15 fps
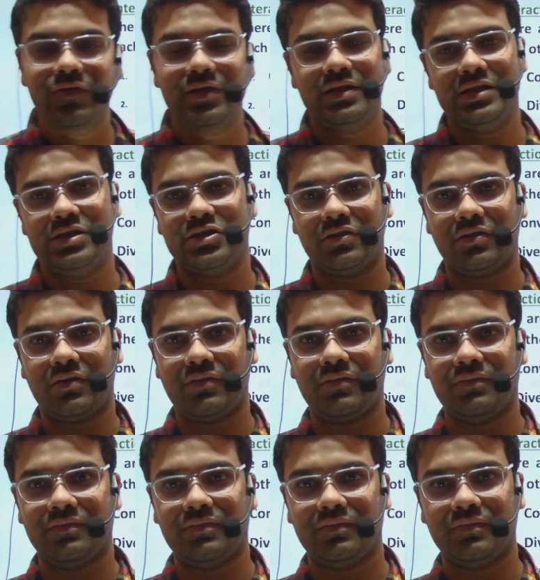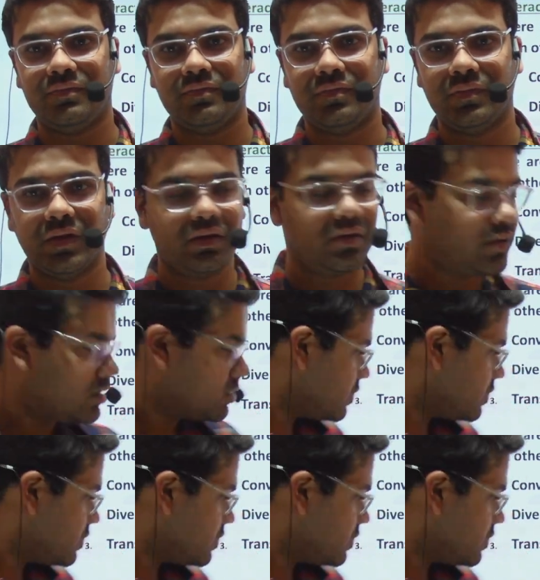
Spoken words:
each other. The